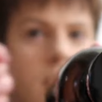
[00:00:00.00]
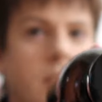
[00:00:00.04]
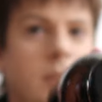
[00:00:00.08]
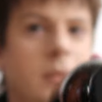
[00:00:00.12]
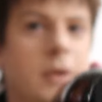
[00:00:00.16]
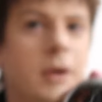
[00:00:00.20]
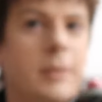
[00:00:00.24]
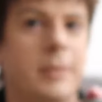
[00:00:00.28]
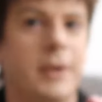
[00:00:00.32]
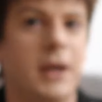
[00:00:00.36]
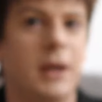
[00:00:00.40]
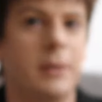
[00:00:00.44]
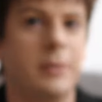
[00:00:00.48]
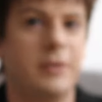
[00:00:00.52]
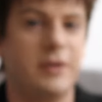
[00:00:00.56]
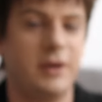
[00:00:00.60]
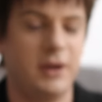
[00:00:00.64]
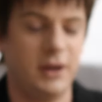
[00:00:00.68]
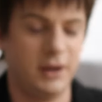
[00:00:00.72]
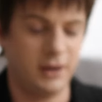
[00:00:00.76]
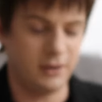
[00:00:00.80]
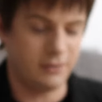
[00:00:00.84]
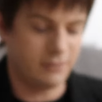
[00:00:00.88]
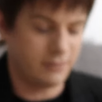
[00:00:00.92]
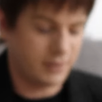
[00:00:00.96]
You might be able to
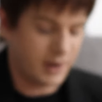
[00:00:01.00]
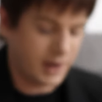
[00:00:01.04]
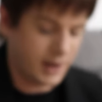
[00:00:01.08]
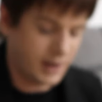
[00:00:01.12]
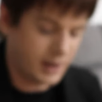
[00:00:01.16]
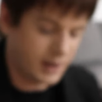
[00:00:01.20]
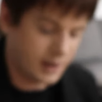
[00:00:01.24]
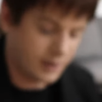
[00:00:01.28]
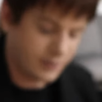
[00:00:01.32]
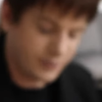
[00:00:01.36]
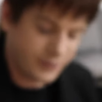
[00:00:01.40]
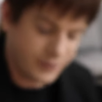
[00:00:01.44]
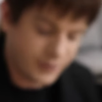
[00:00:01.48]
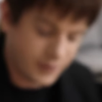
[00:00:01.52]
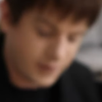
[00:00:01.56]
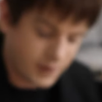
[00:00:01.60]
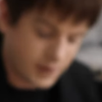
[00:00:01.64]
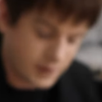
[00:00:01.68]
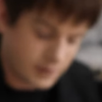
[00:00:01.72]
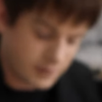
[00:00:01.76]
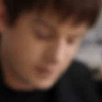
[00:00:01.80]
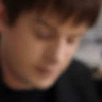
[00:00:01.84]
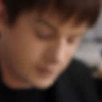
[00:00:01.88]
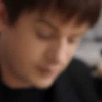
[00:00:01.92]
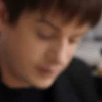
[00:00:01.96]
hear the rain
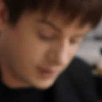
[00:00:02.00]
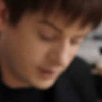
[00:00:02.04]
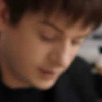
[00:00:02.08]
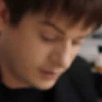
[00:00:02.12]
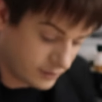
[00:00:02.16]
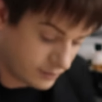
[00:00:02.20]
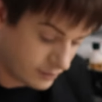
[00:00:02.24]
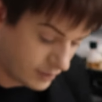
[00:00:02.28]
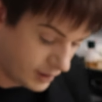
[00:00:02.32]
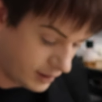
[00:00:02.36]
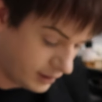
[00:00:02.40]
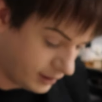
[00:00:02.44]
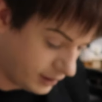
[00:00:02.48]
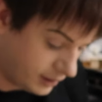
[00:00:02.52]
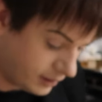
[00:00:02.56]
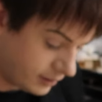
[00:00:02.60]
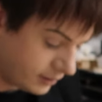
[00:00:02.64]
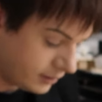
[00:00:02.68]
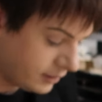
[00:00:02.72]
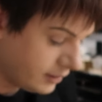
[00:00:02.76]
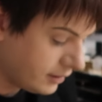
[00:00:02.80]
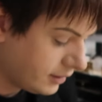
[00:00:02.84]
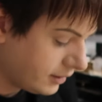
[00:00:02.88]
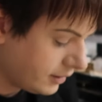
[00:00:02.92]
outside because it is raining.